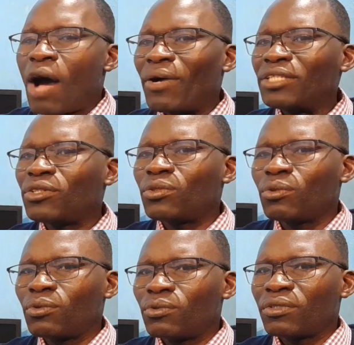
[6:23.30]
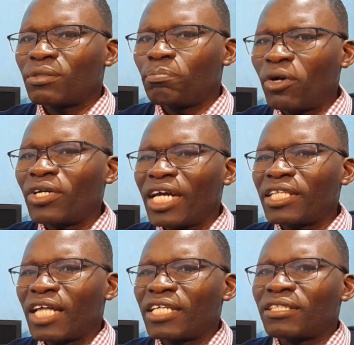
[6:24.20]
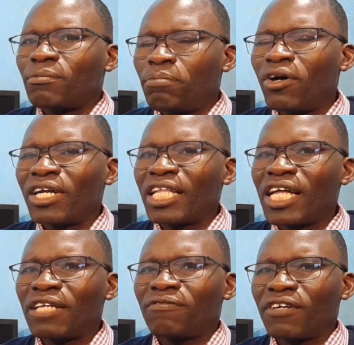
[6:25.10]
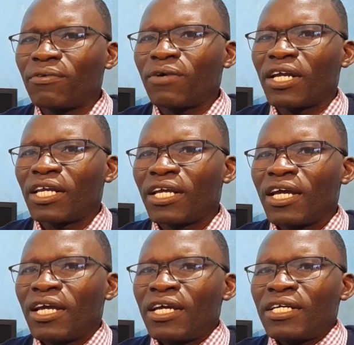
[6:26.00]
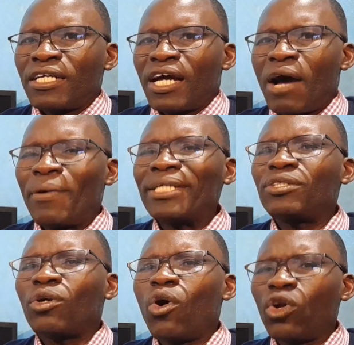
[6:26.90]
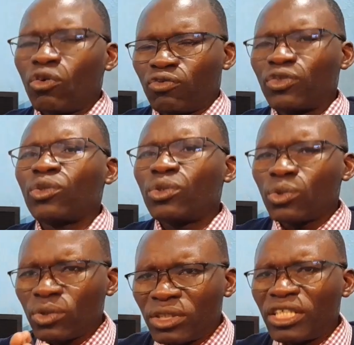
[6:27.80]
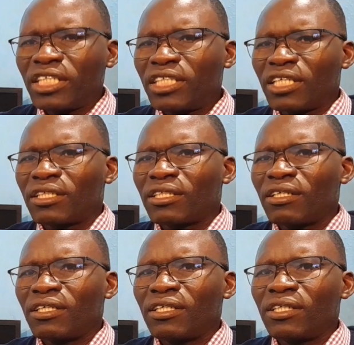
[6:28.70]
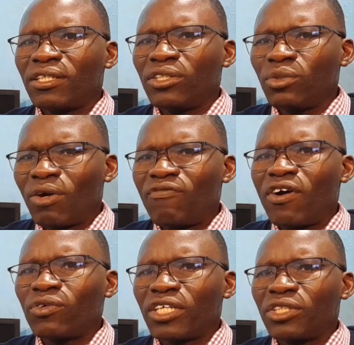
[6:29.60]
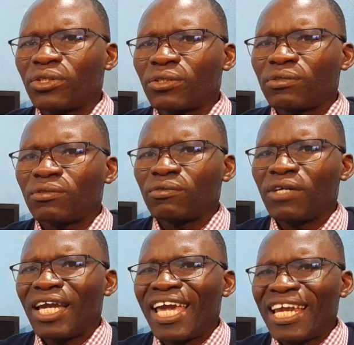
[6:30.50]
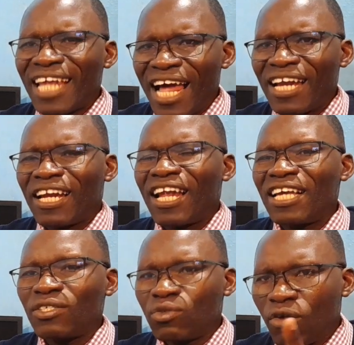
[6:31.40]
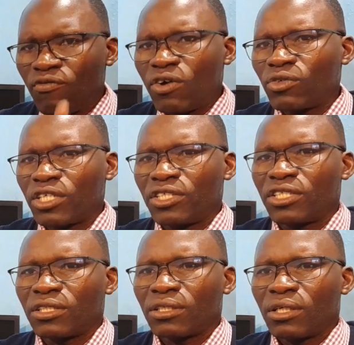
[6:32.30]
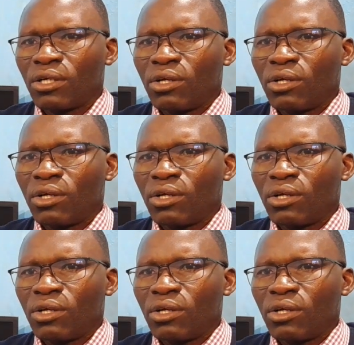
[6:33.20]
I want you to ponder that. Ponder that very well. I want all of you to station your foundation and analyze your foundation.